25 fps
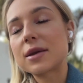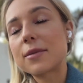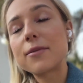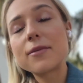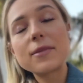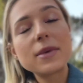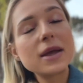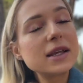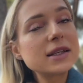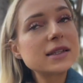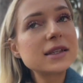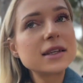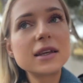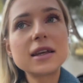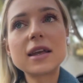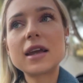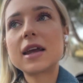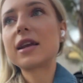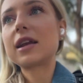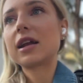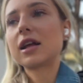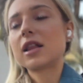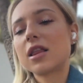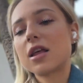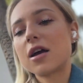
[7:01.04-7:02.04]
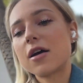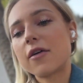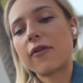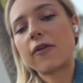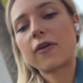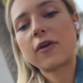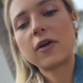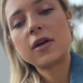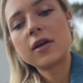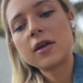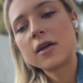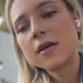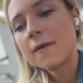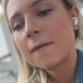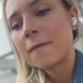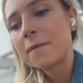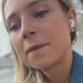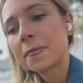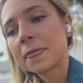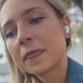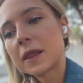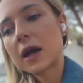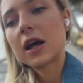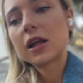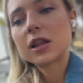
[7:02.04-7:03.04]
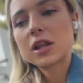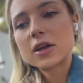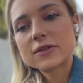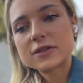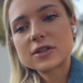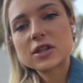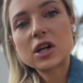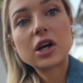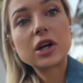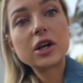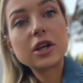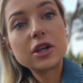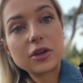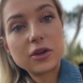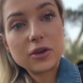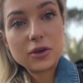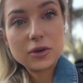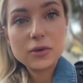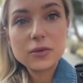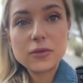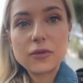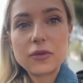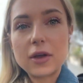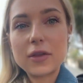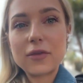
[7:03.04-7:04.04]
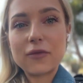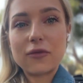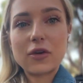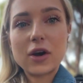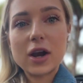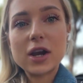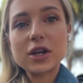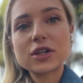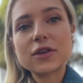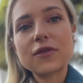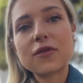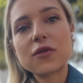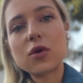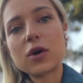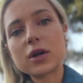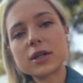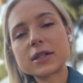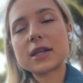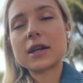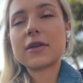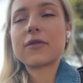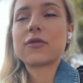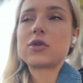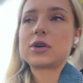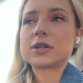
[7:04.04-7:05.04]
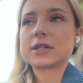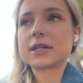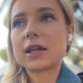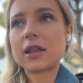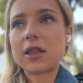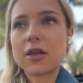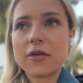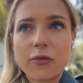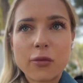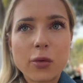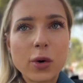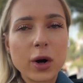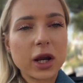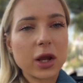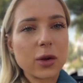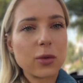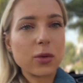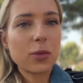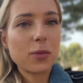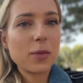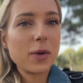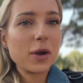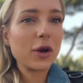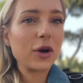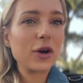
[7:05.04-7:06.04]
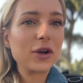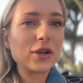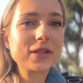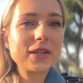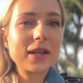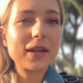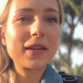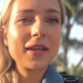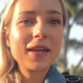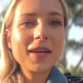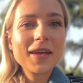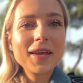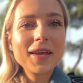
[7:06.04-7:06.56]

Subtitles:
amazing, and I love starting new and fresh, of course, and of course I love working with my girls that